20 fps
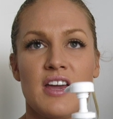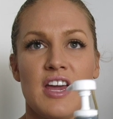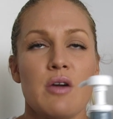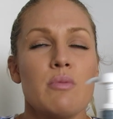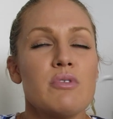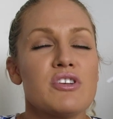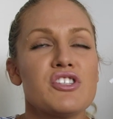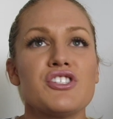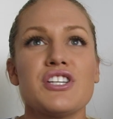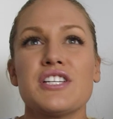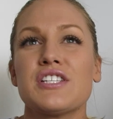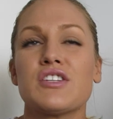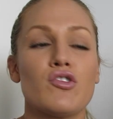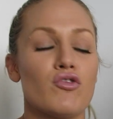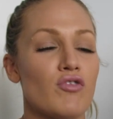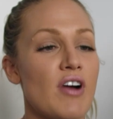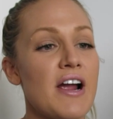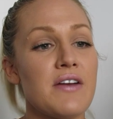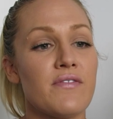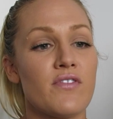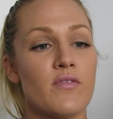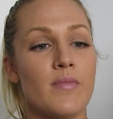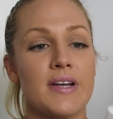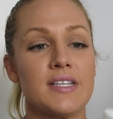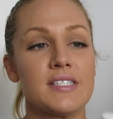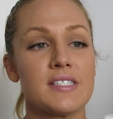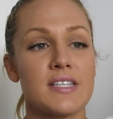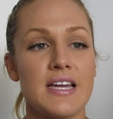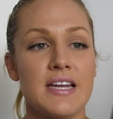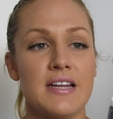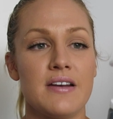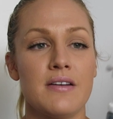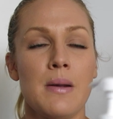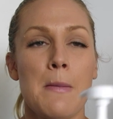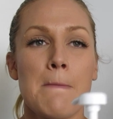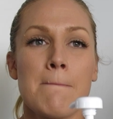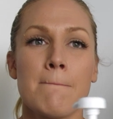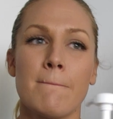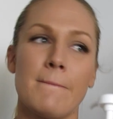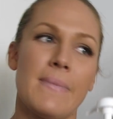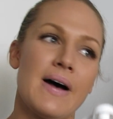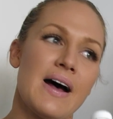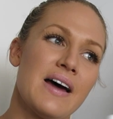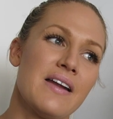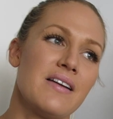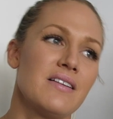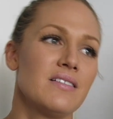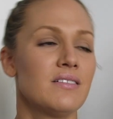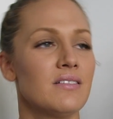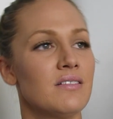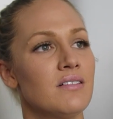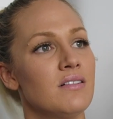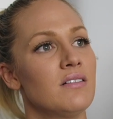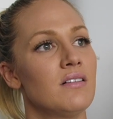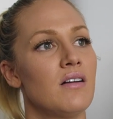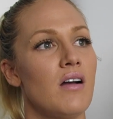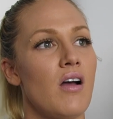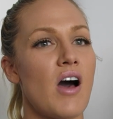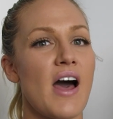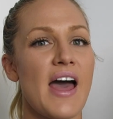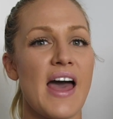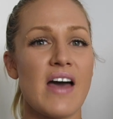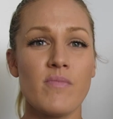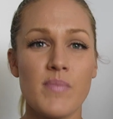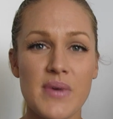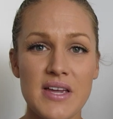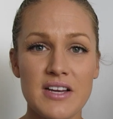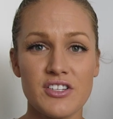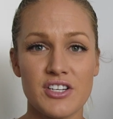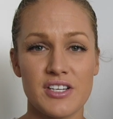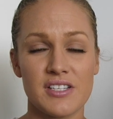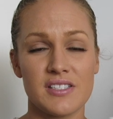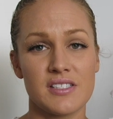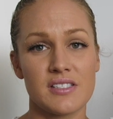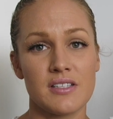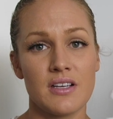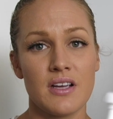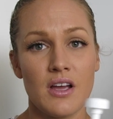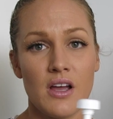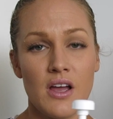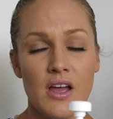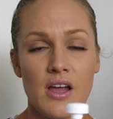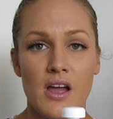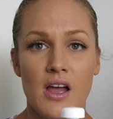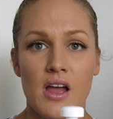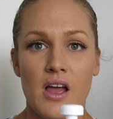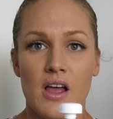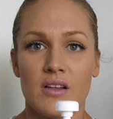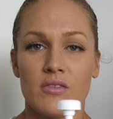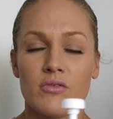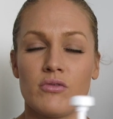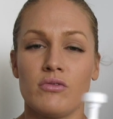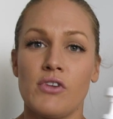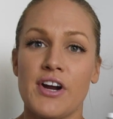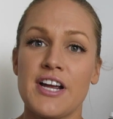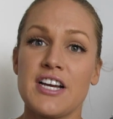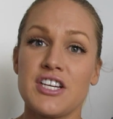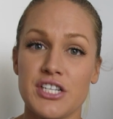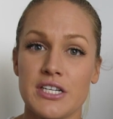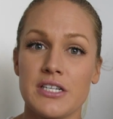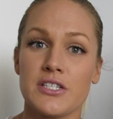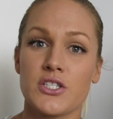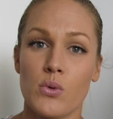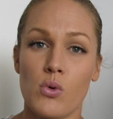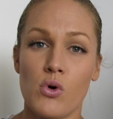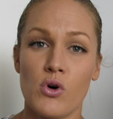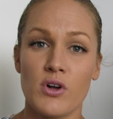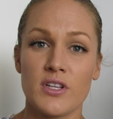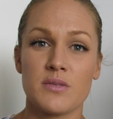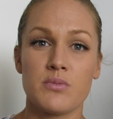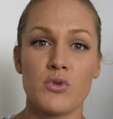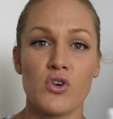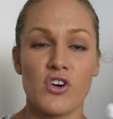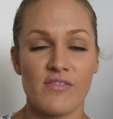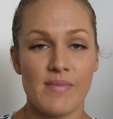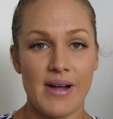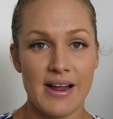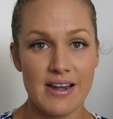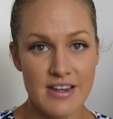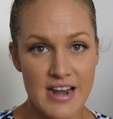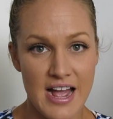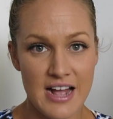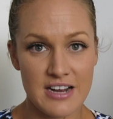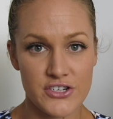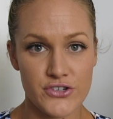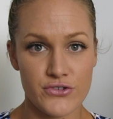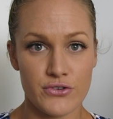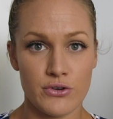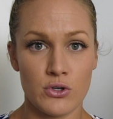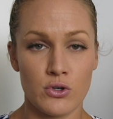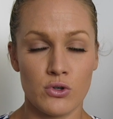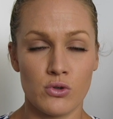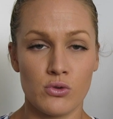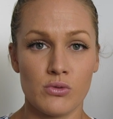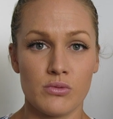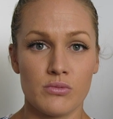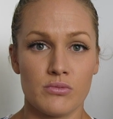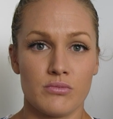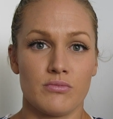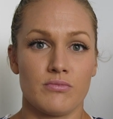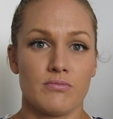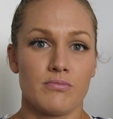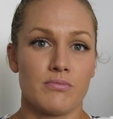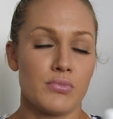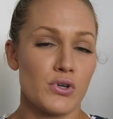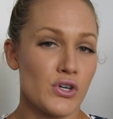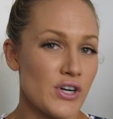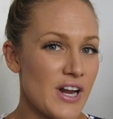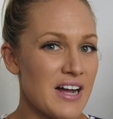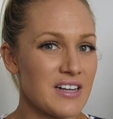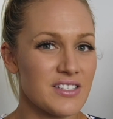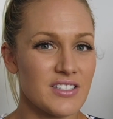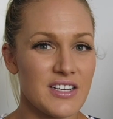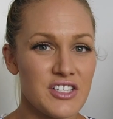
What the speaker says: It was just great for my skin. But I have been just reaching towards more of my natural products.